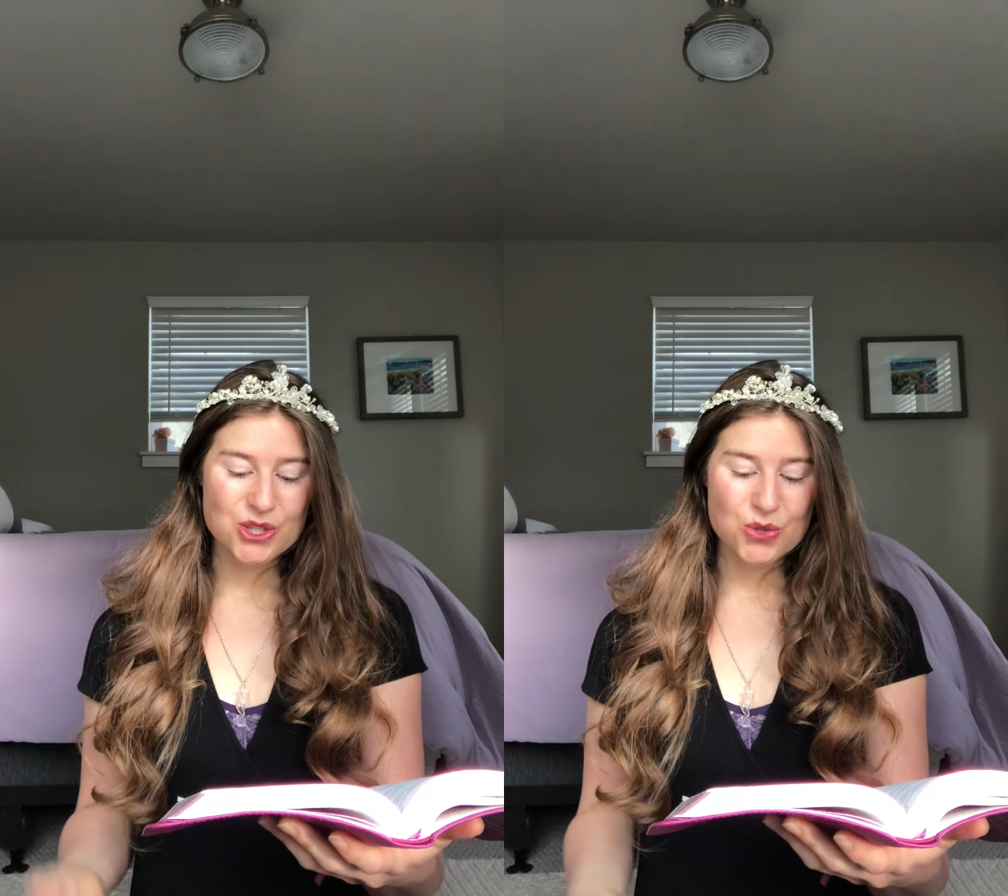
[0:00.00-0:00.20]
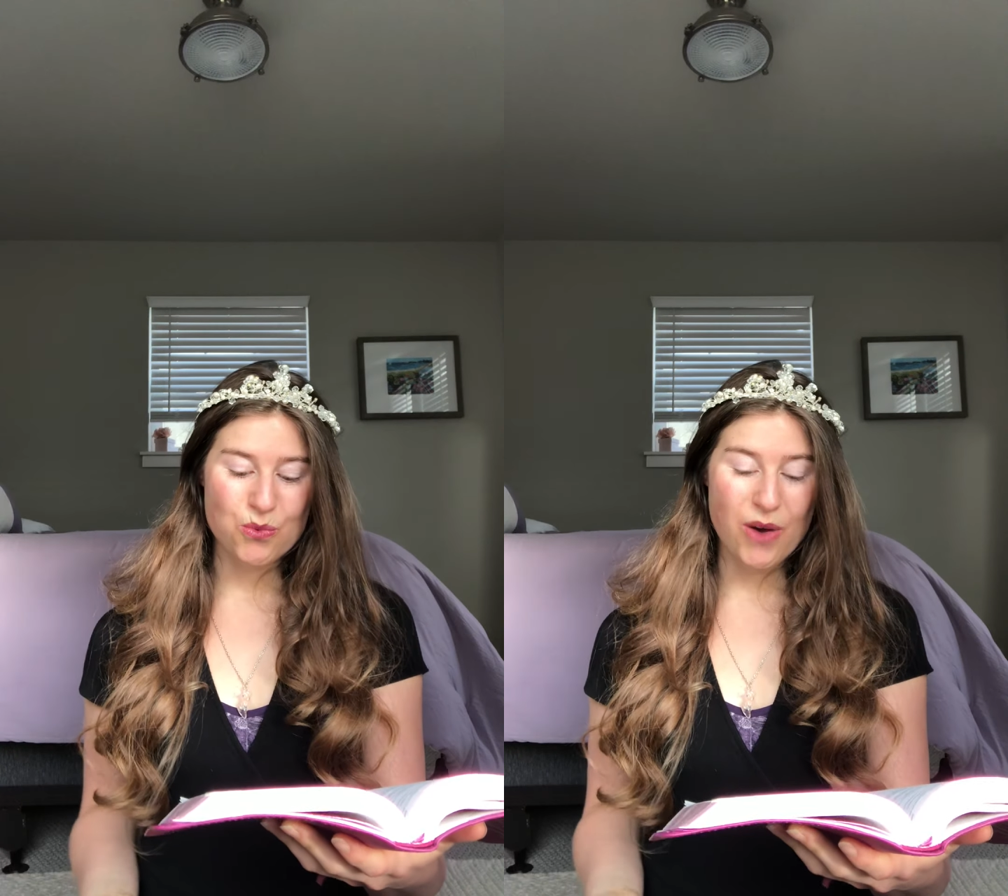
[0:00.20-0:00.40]

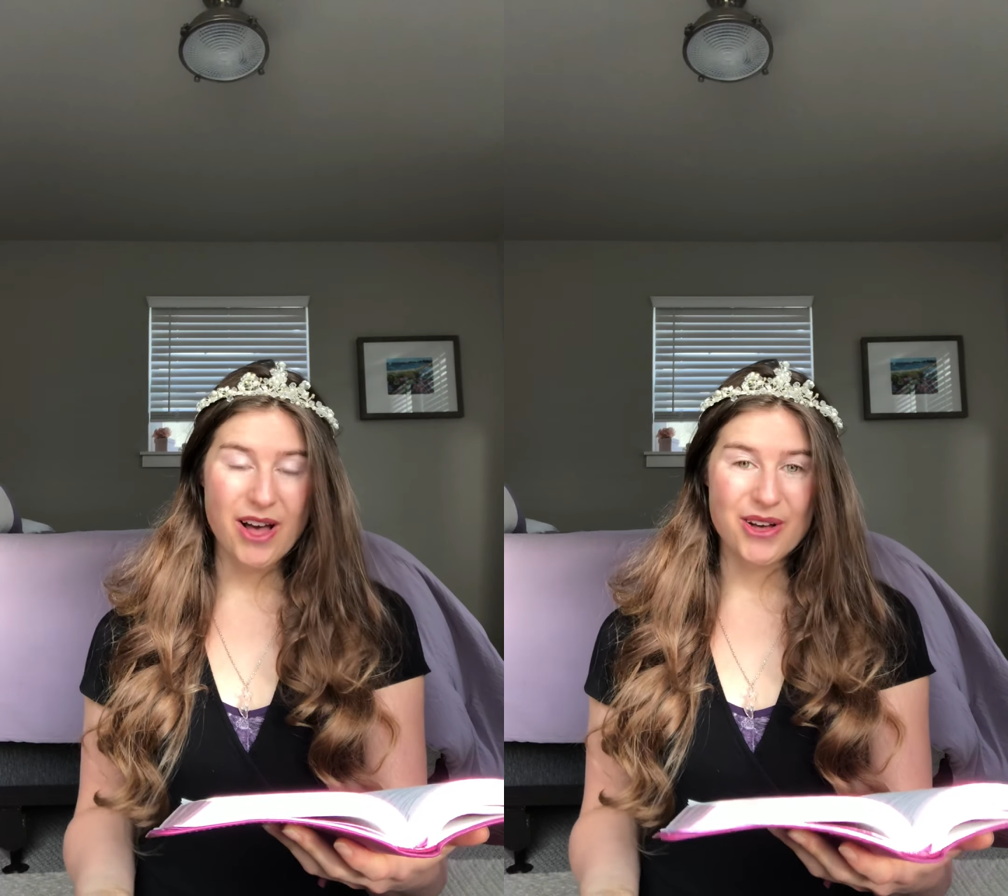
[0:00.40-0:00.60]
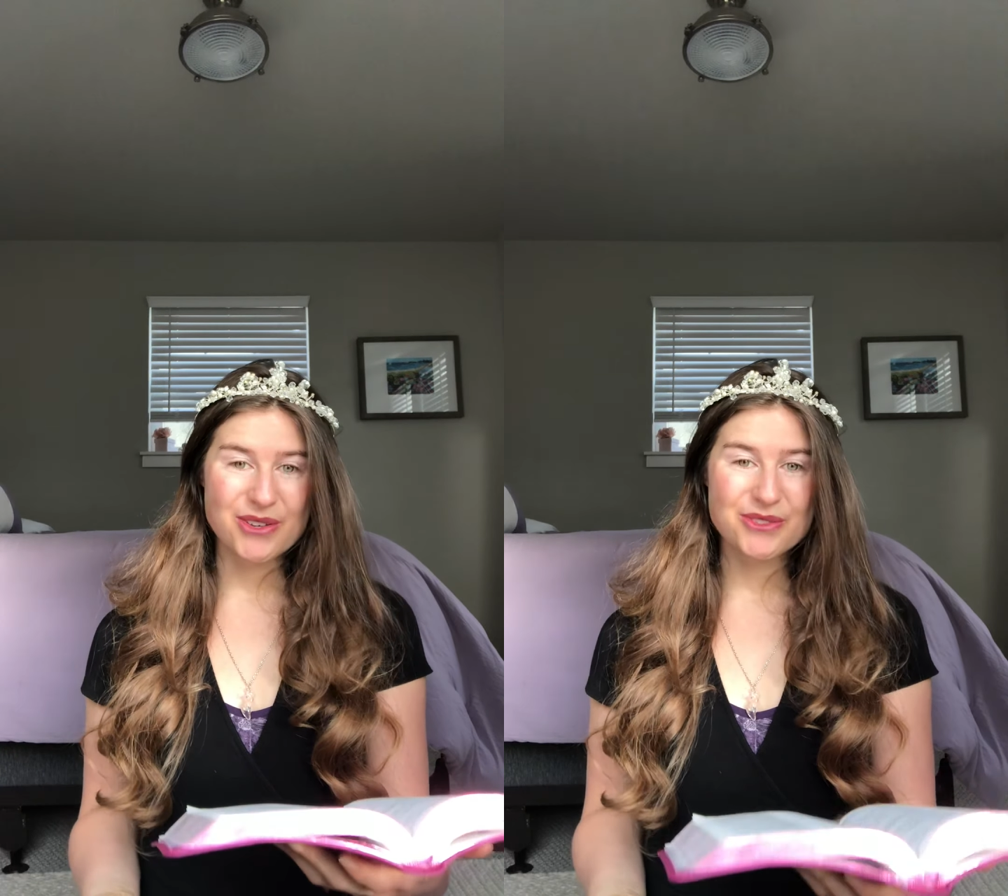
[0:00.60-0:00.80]

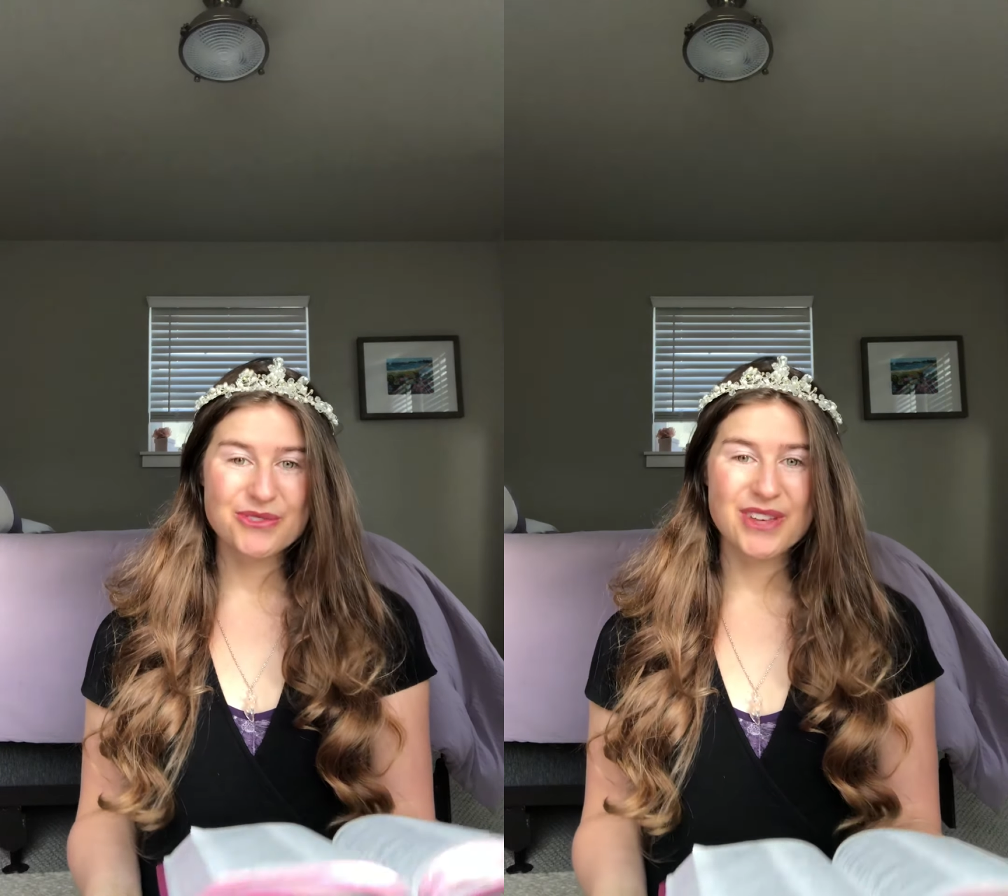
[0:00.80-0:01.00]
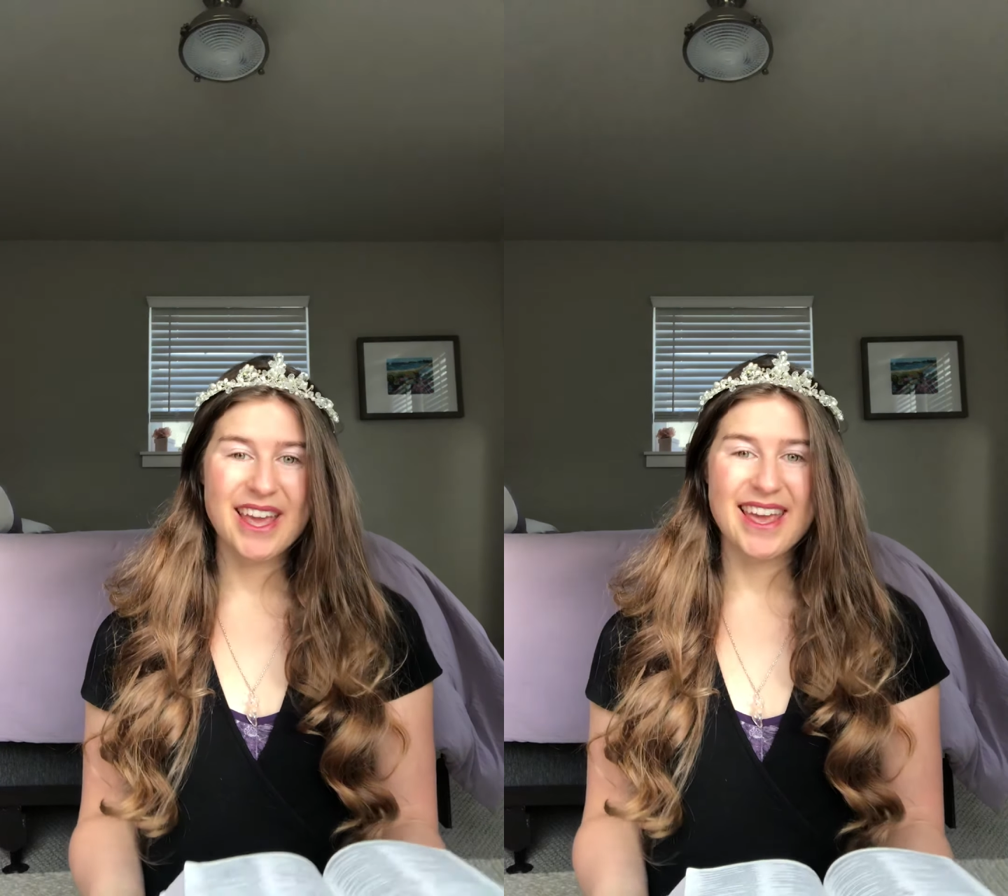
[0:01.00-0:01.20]
12.
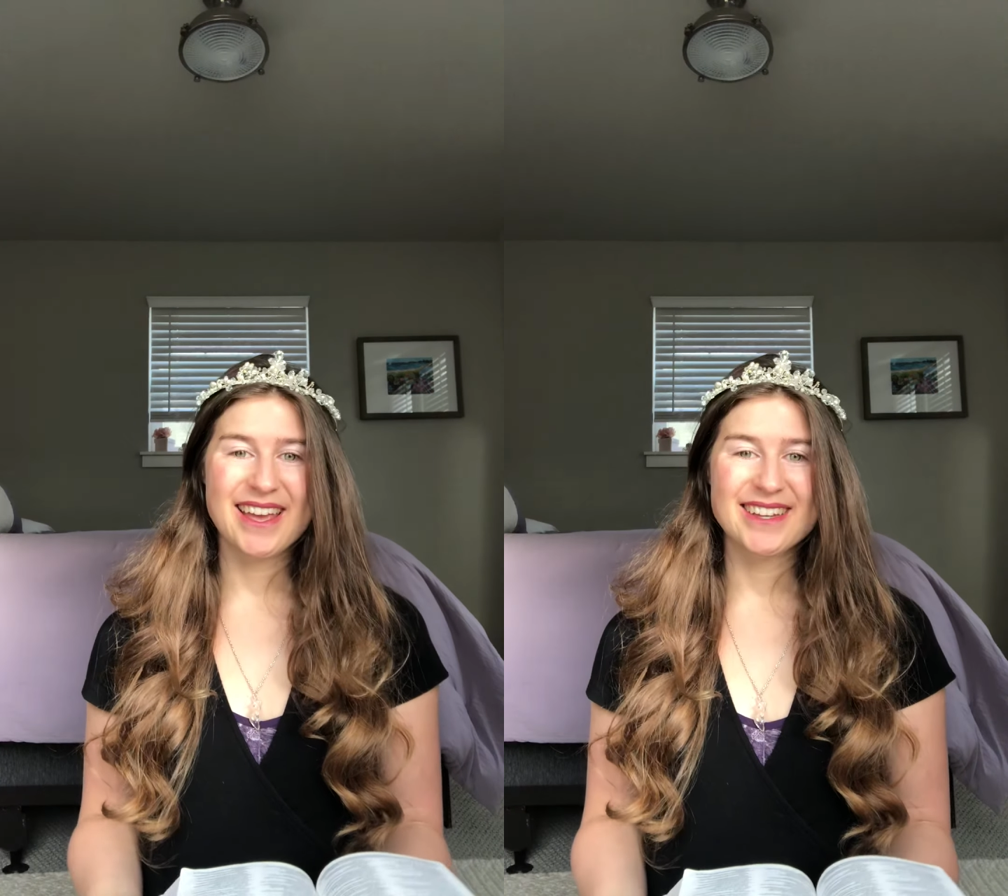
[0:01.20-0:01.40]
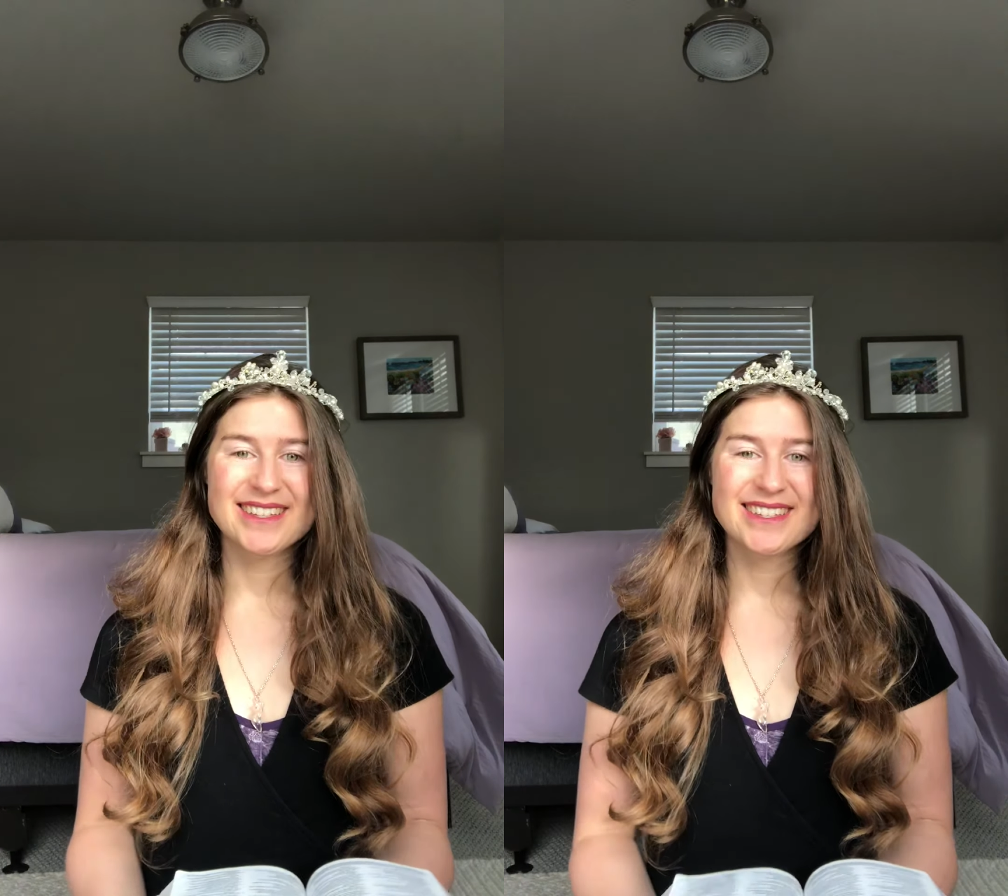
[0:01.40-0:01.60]

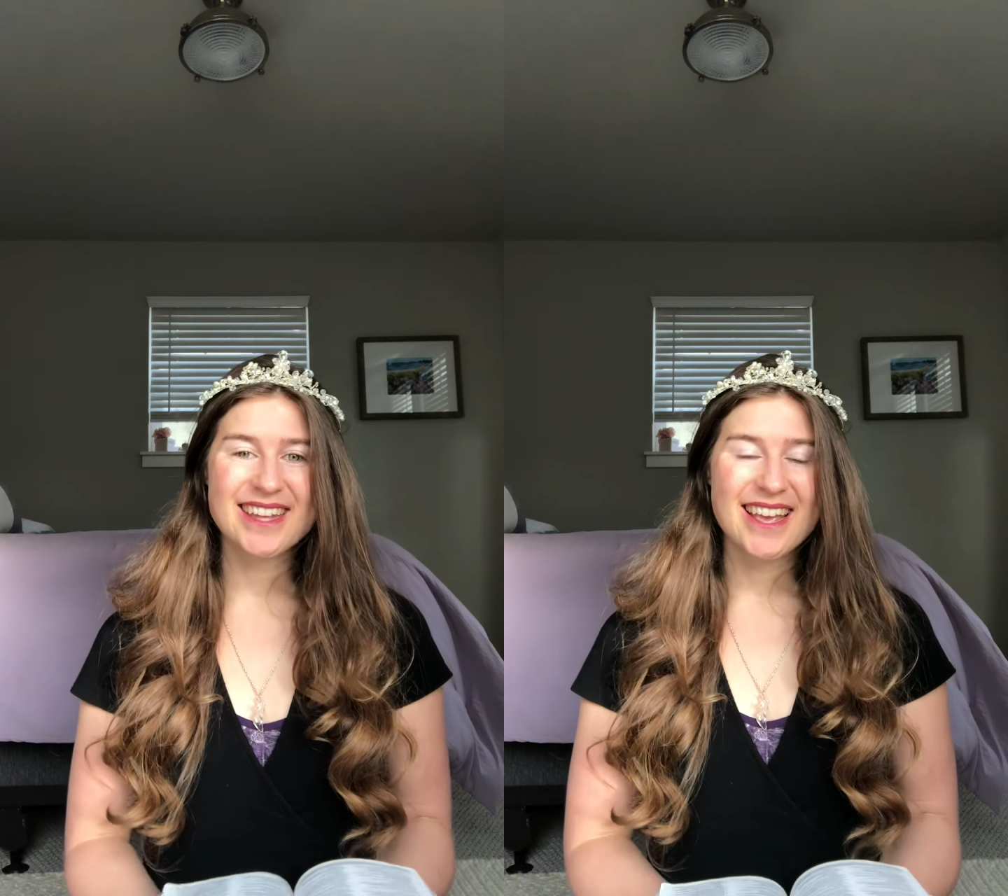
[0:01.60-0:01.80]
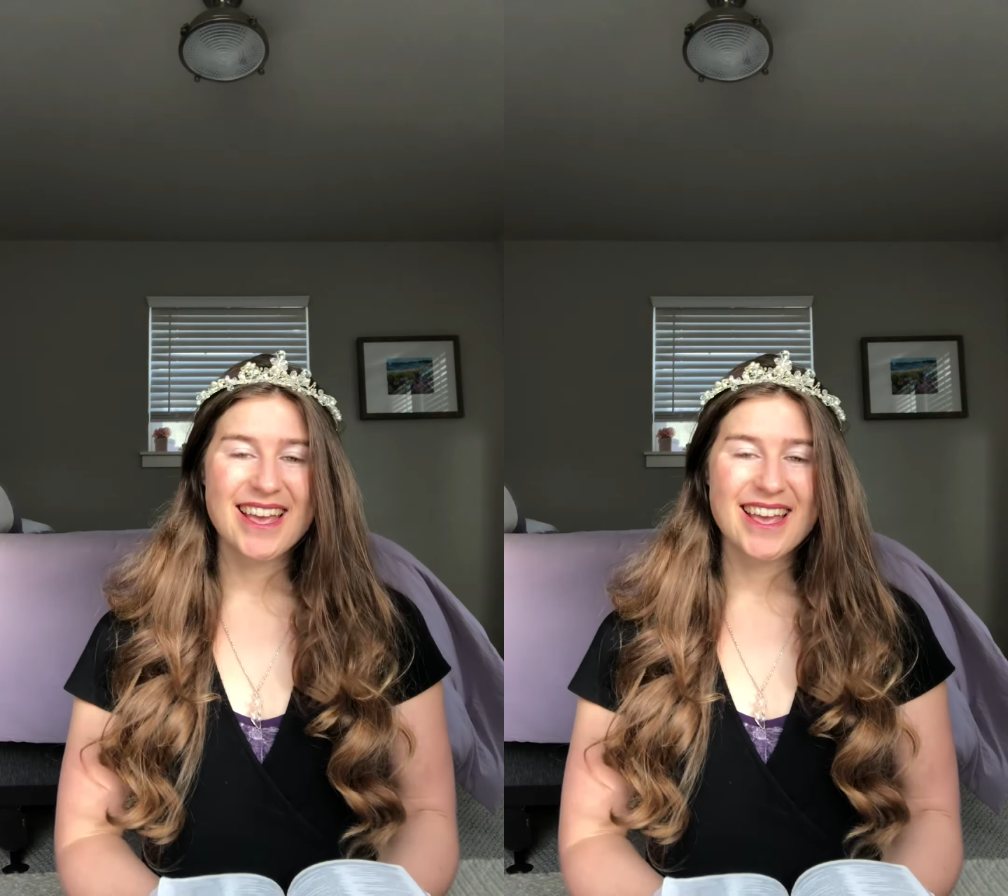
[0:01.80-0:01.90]
And